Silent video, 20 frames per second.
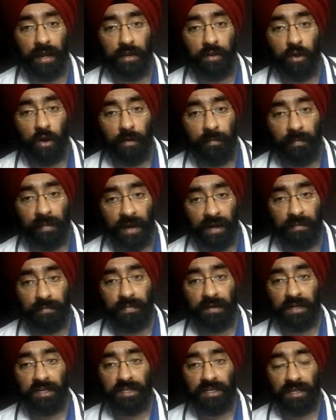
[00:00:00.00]
Your blood
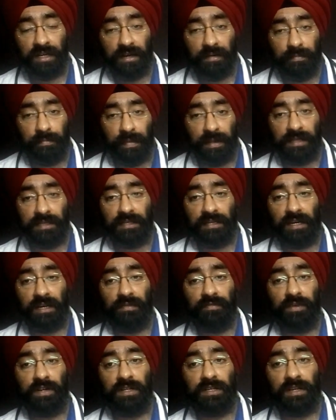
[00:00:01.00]
pressure and pulse
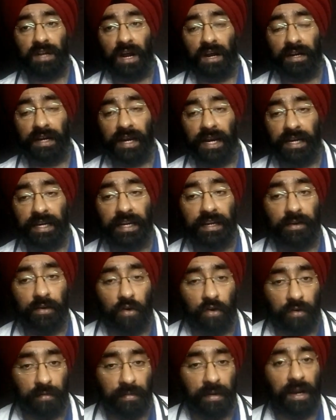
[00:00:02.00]
rate will start getting
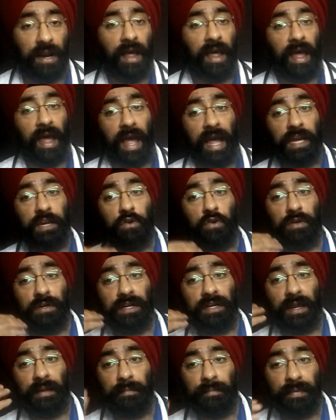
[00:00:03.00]
normal, and your
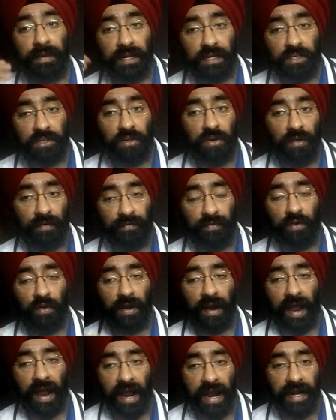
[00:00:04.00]
temperature of your
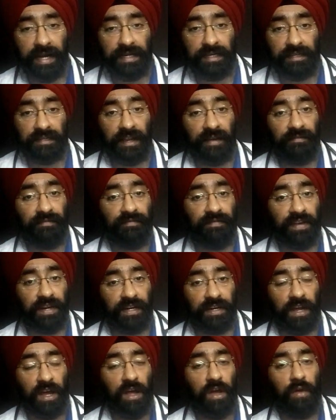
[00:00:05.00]
hands and
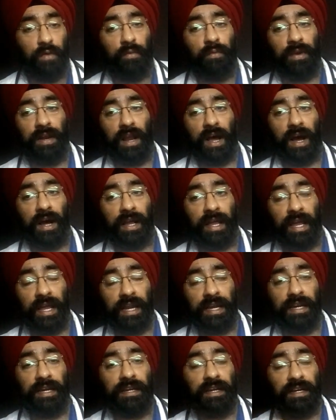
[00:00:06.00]
feet will
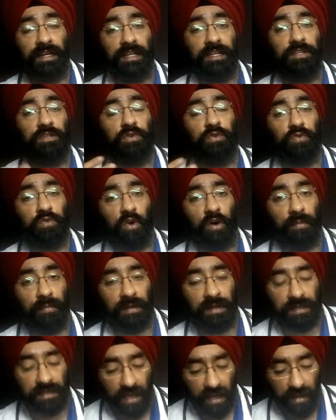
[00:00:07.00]
again increase to
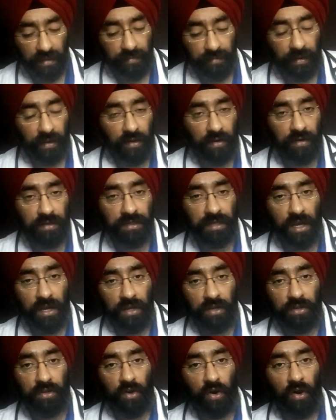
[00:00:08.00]
normal, because
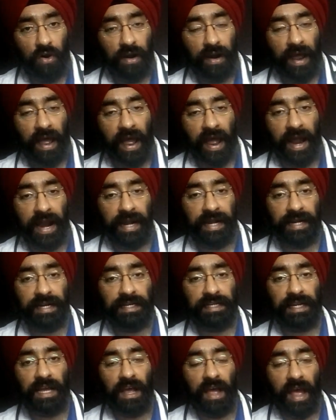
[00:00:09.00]
your
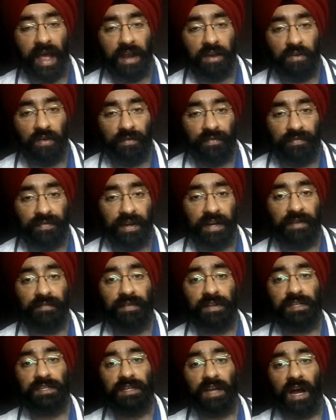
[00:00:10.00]
hands and your feet
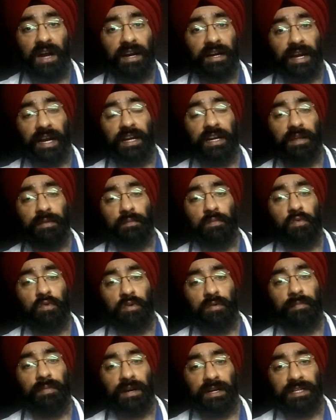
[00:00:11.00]
will start getting
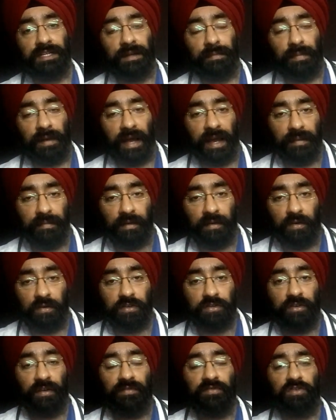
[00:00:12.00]
more blood supply
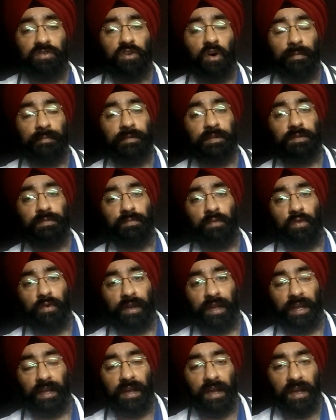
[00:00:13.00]
because you have stopped
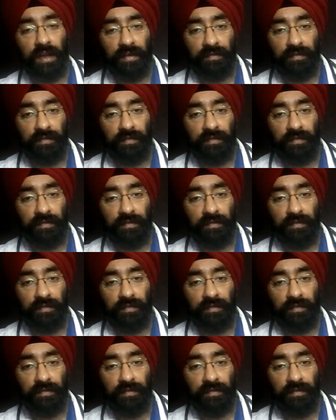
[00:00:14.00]
smoking.